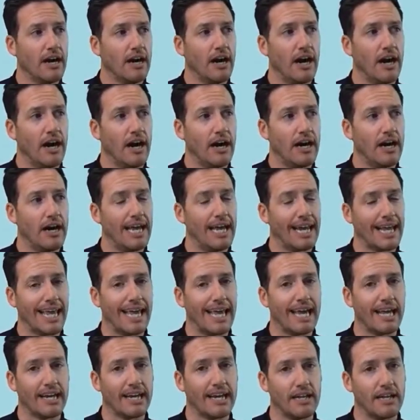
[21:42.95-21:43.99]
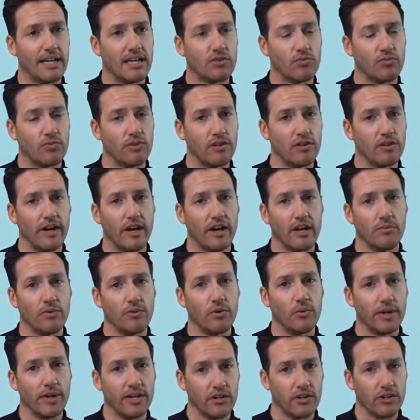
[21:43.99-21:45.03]
And again, it's really
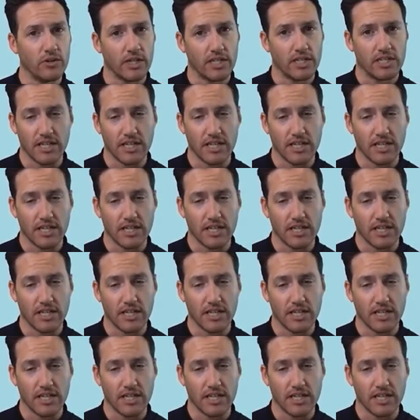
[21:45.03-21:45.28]
valuable when you're doing